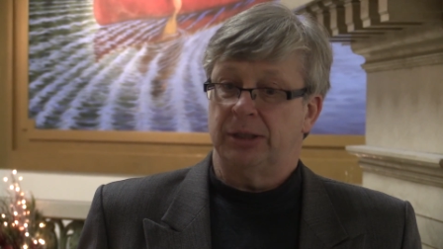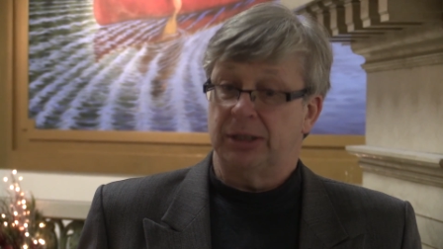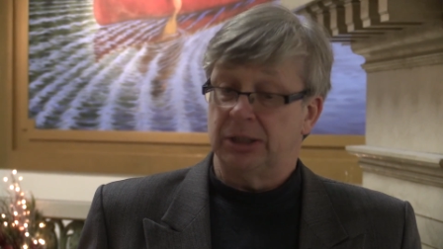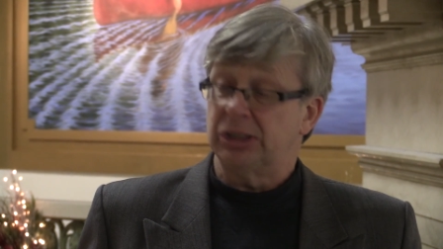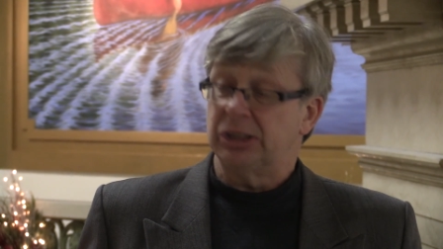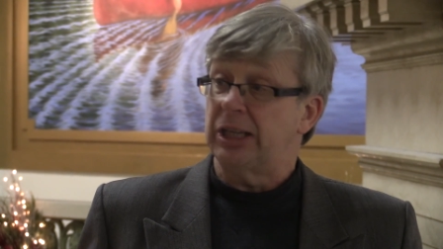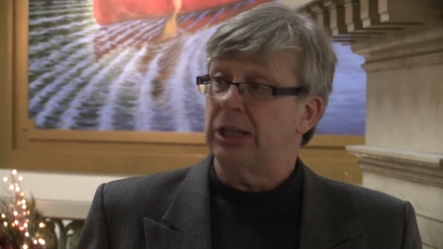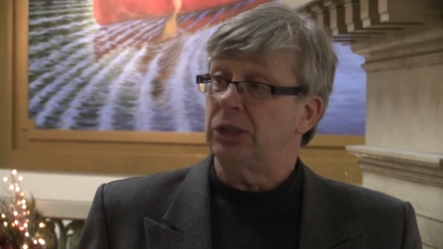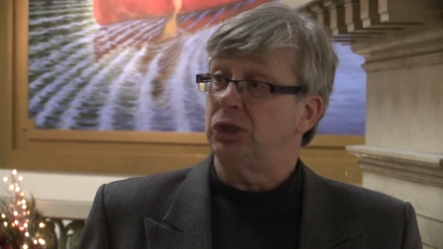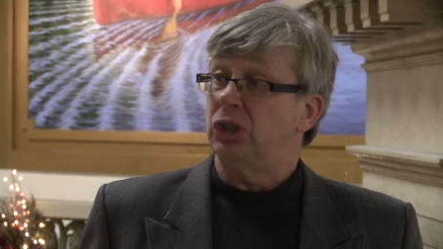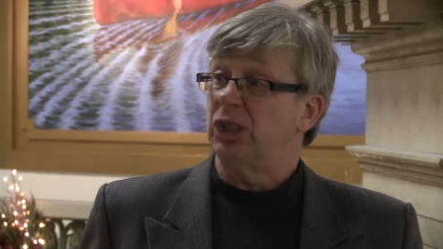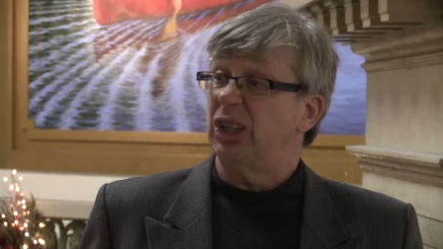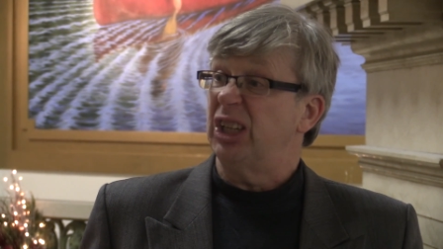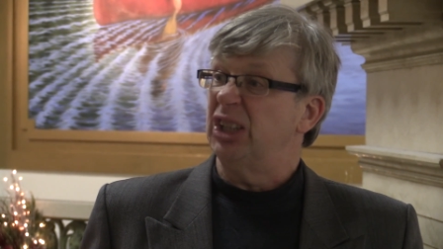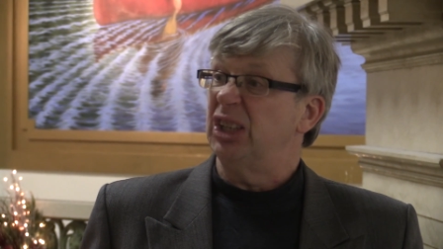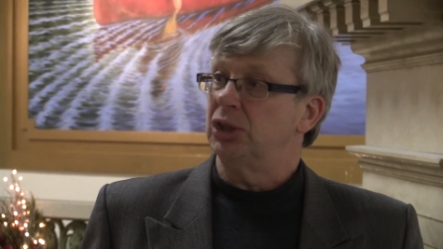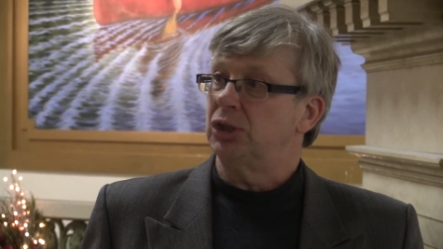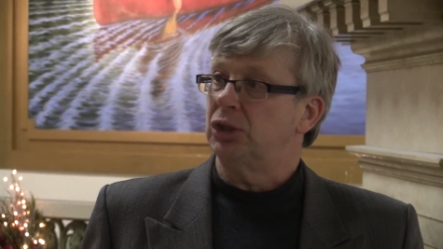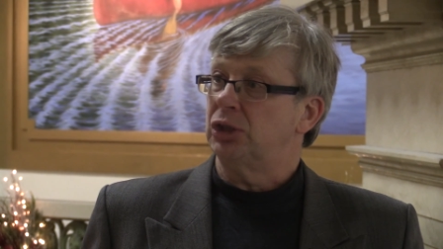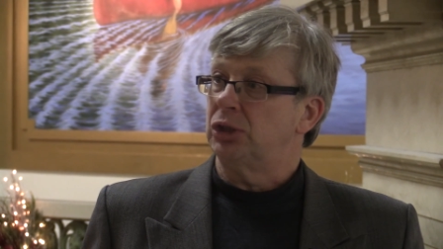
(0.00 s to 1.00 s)

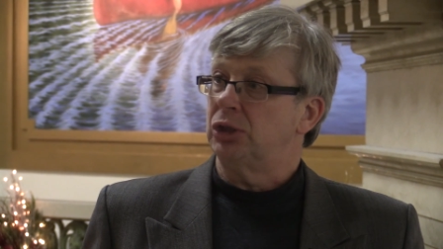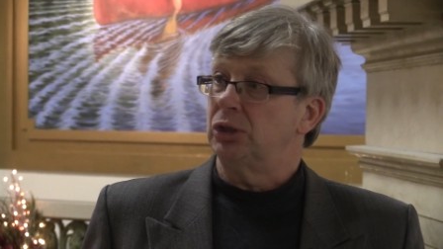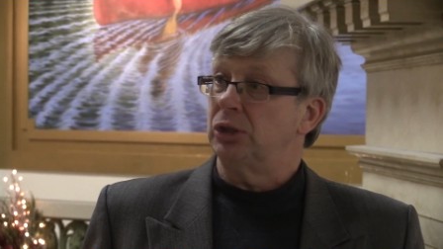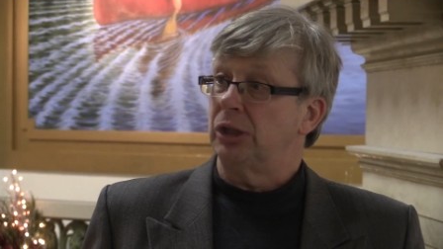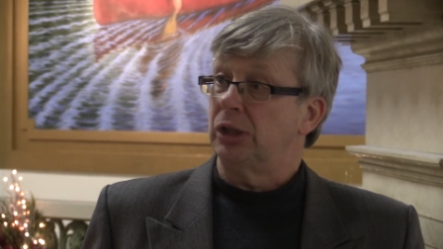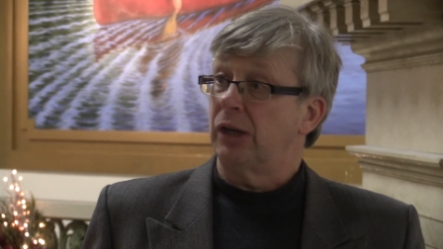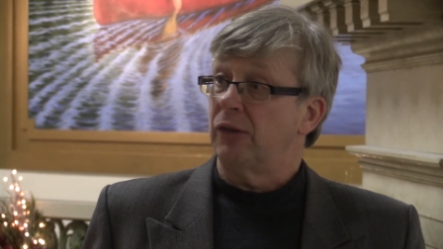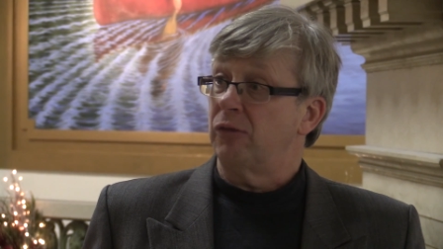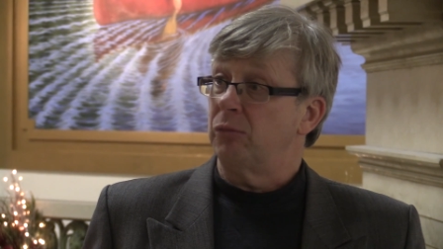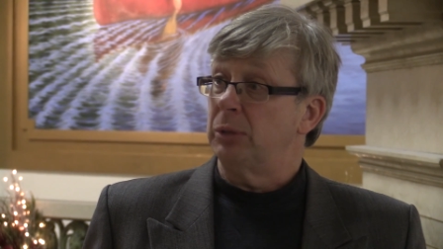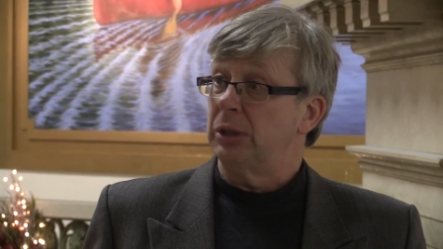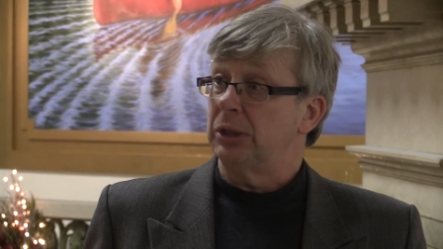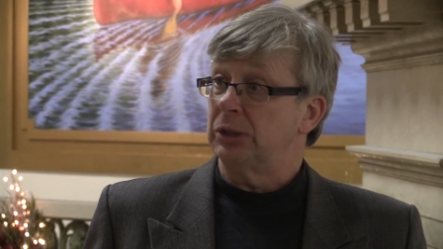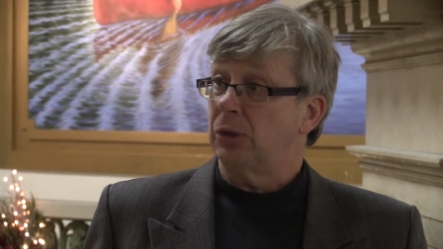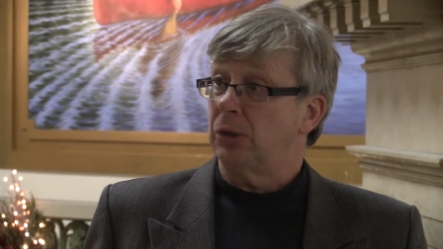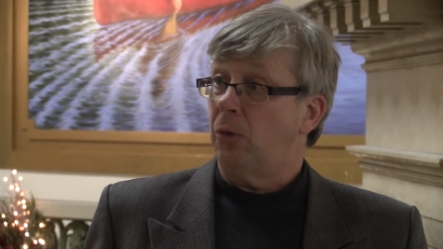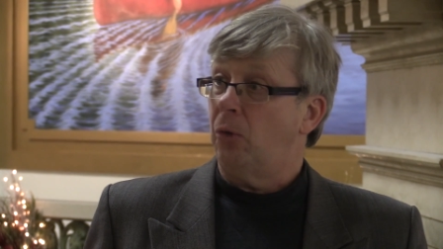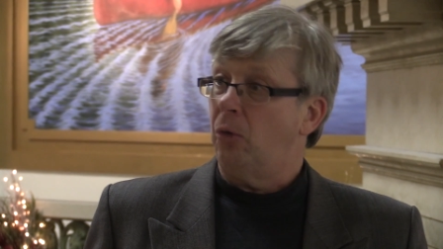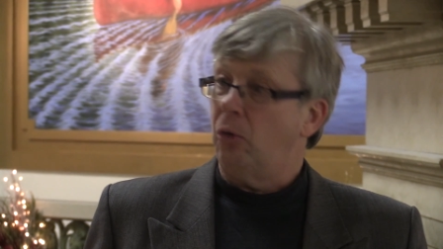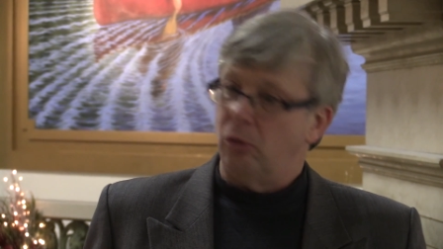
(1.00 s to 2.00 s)
session is to the
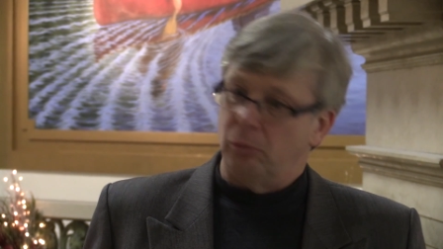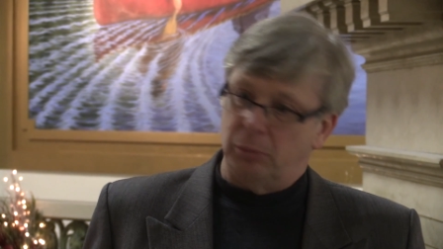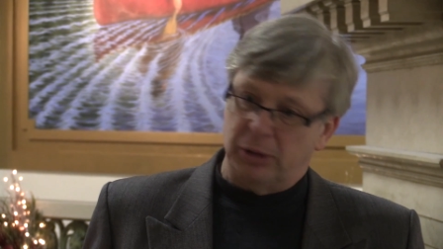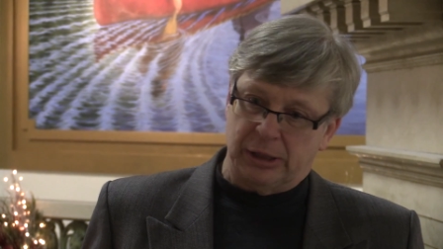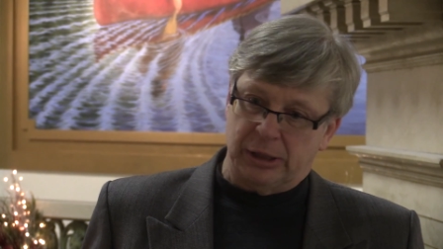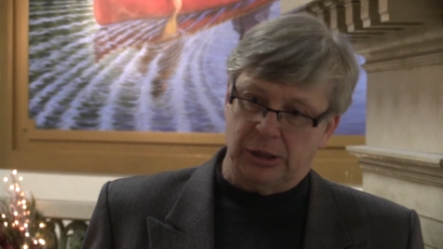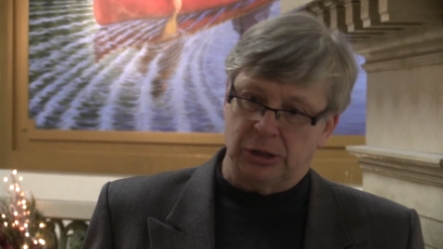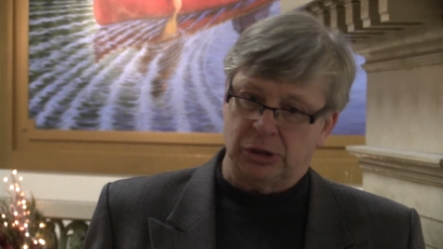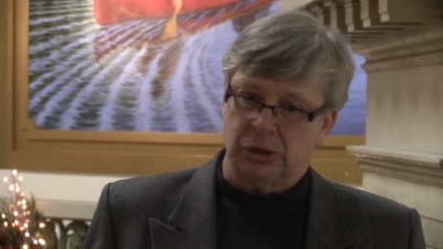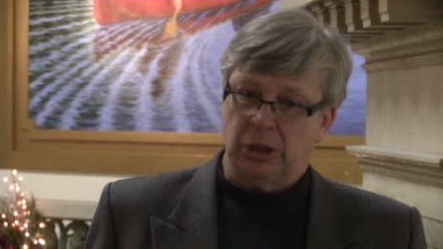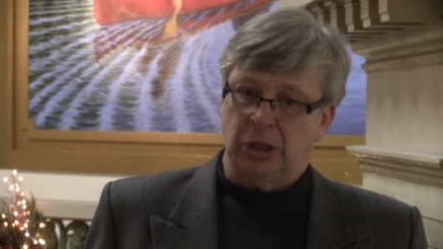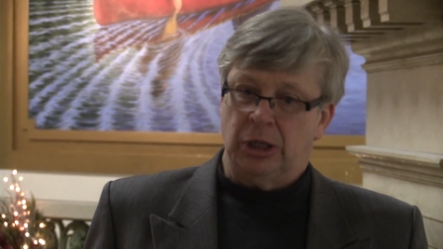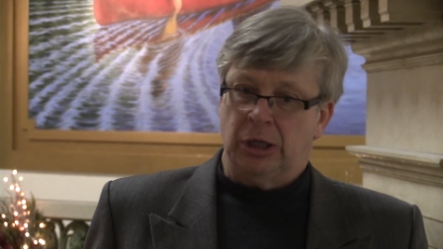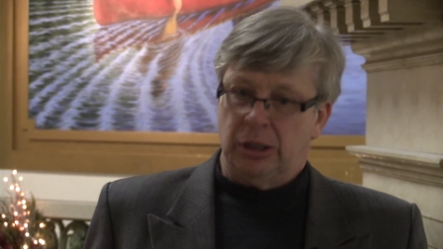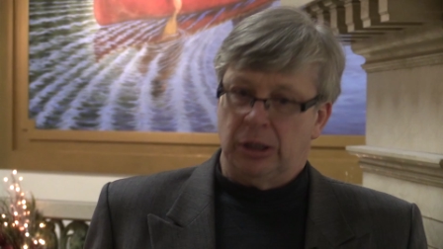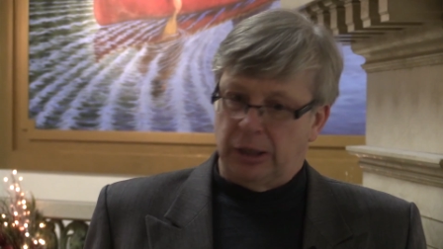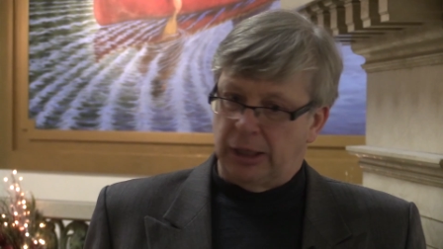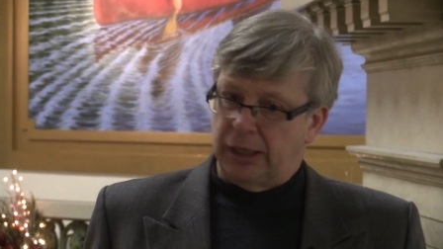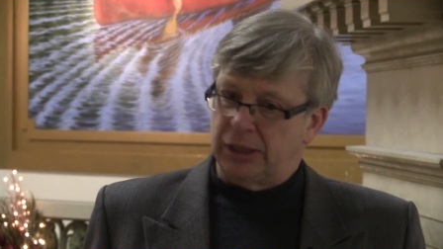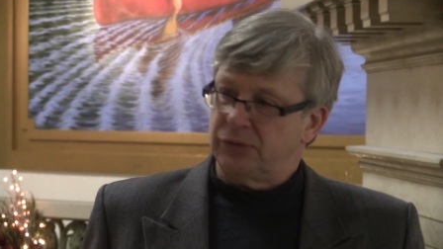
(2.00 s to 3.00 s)
government as a whole, because
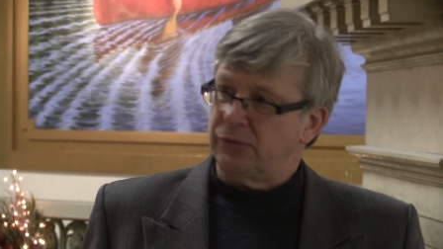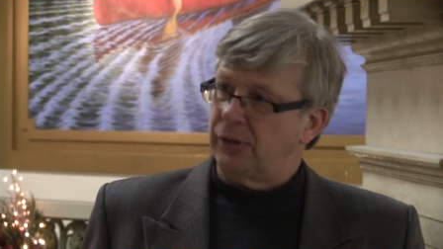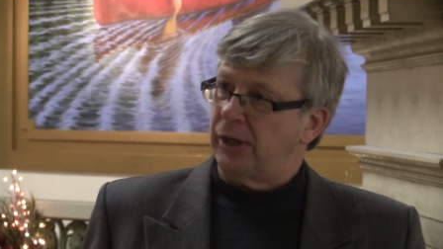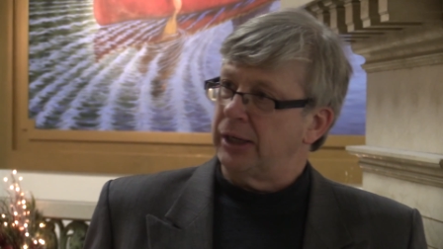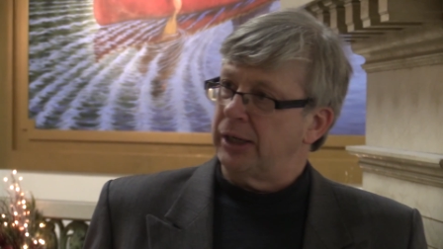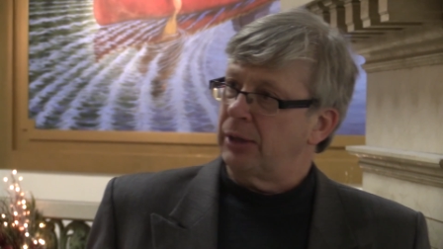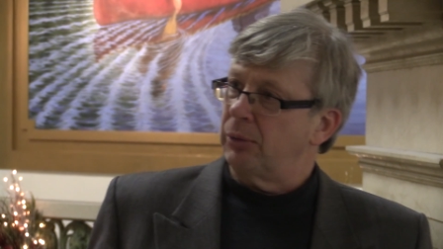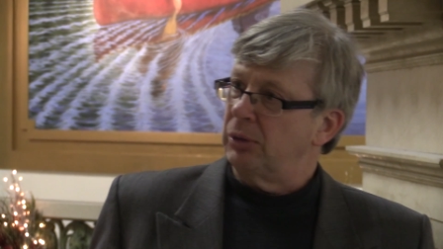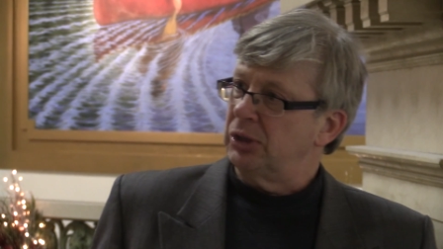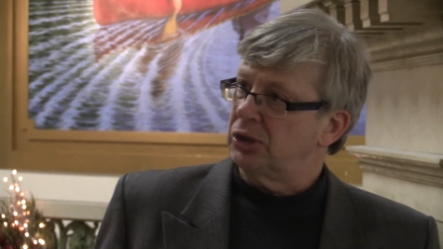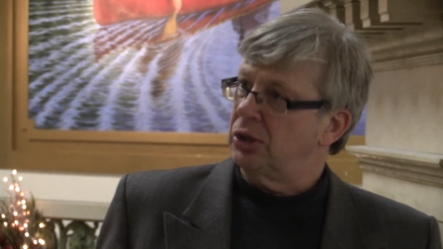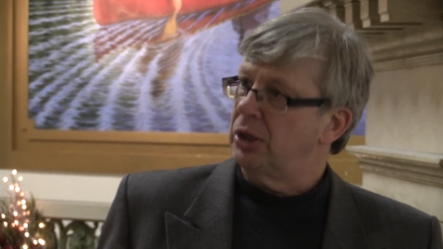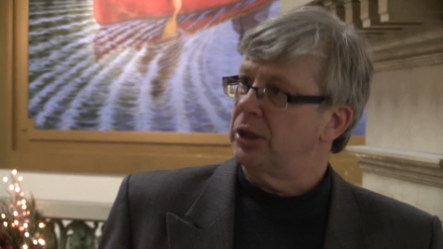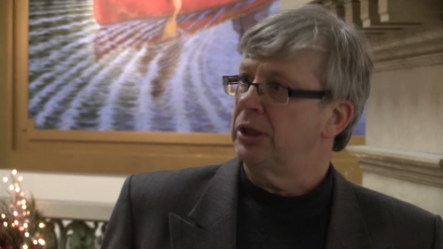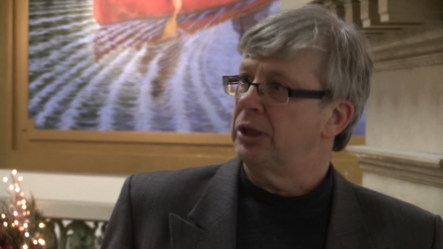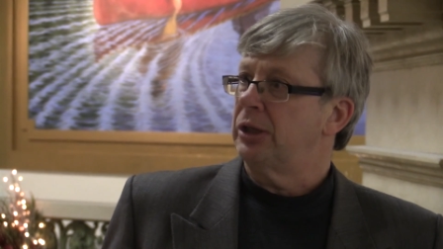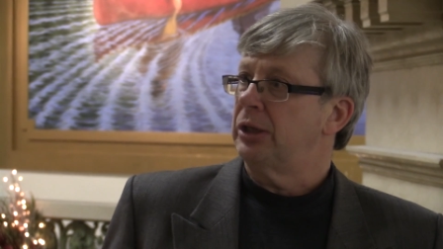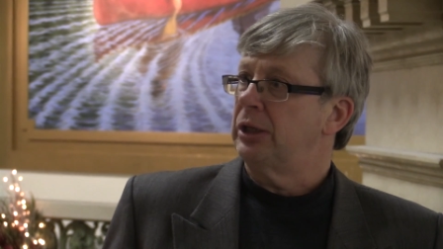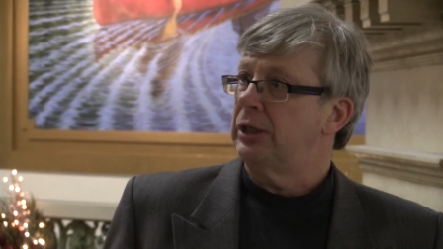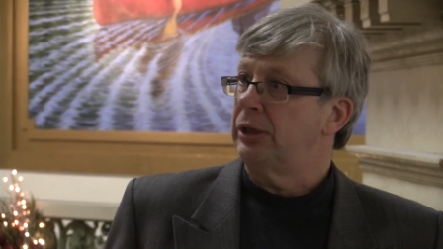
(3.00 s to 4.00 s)
last Friday we
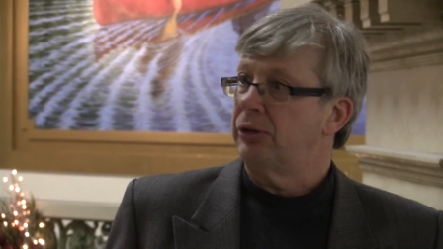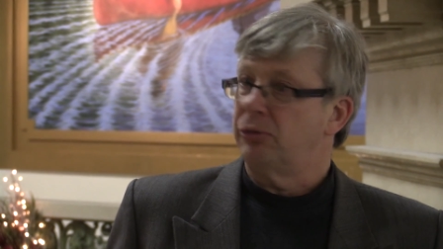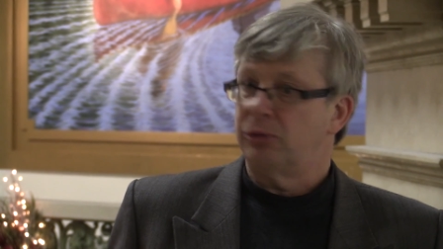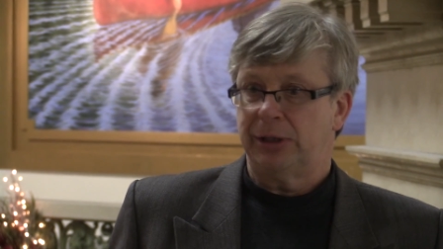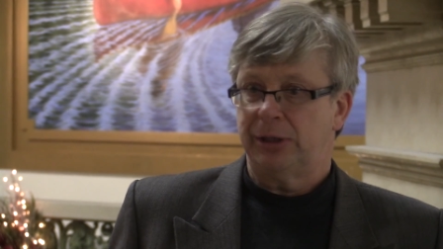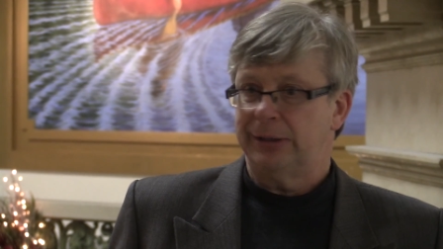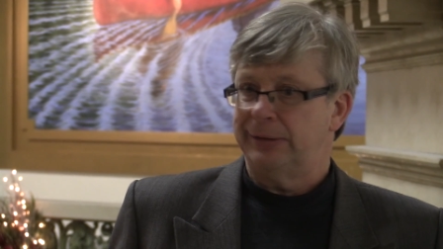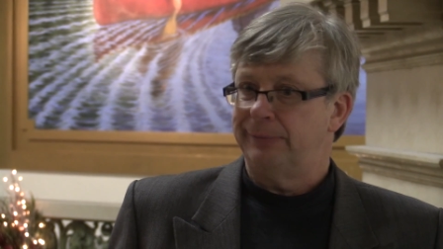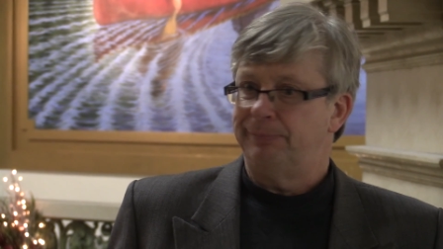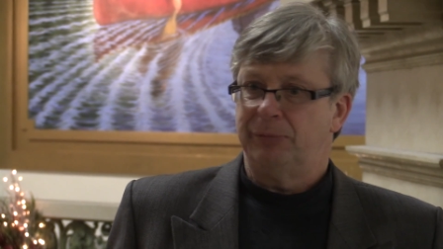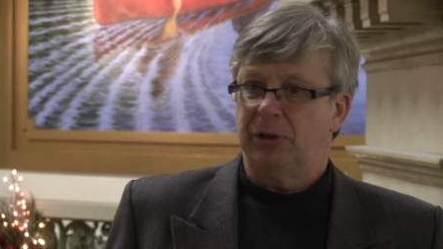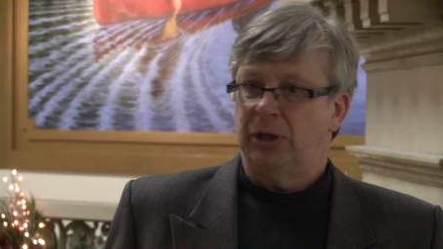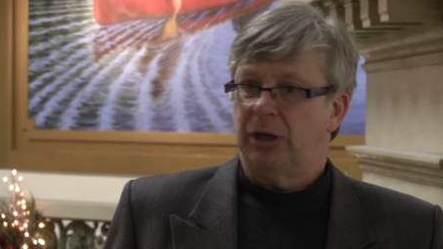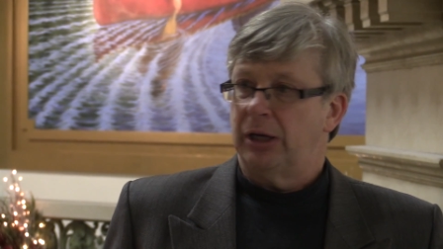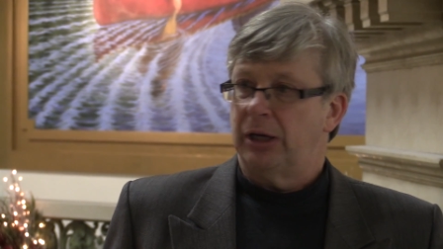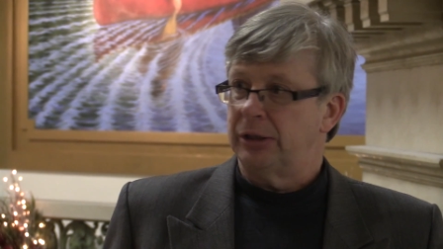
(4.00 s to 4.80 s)
saw that they created